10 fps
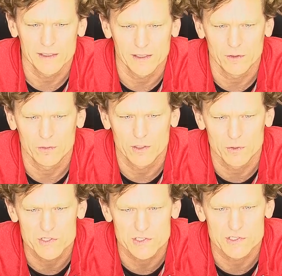You know,
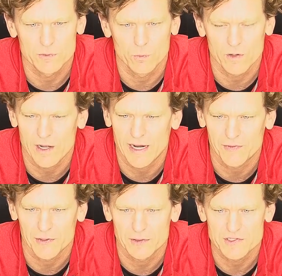coaches, we're not
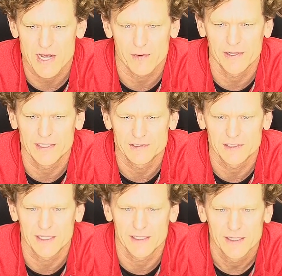out there on Saturdays.
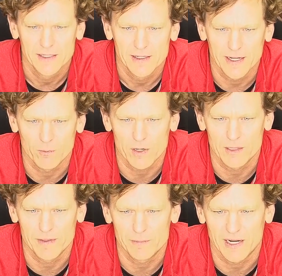And, and what
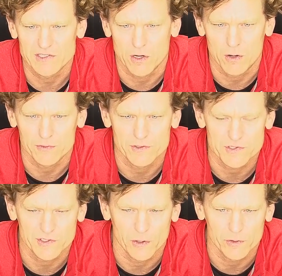I mean by talk,
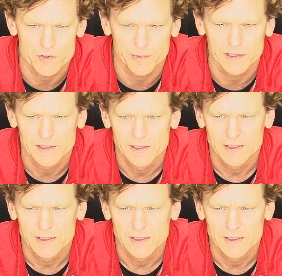there's encouragement.